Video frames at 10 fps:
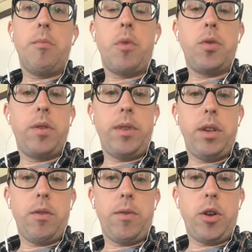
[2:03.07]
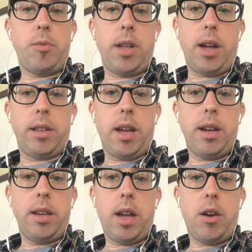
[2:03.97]
Most of these are available
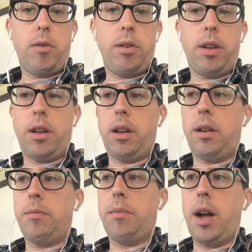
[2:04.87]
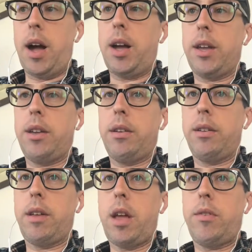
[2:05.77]
online now. I
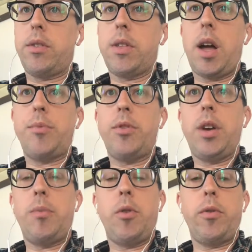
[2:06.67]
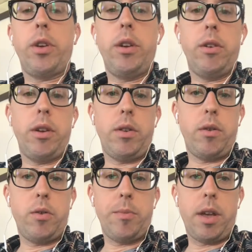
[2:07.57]
have a Stop and Shop over here at
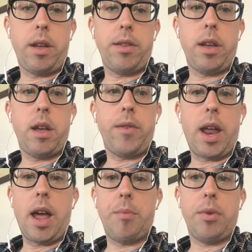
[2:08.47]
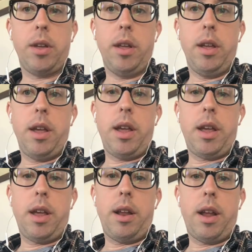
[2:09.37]
home, and they have an app,
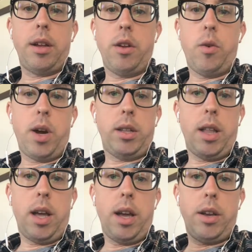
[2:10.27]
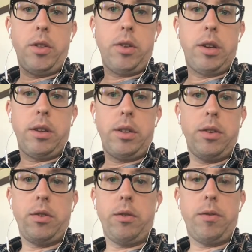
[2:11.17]
and I can go online and look at a
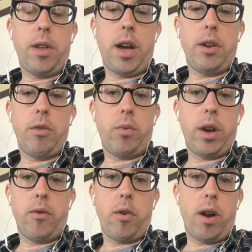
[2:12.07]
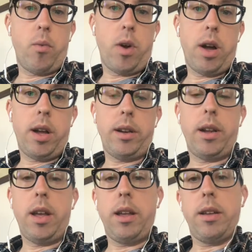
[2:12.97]
digital flyer whenever I want,
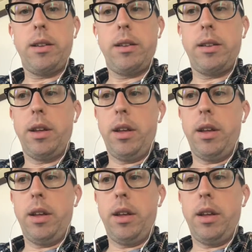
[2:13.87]
and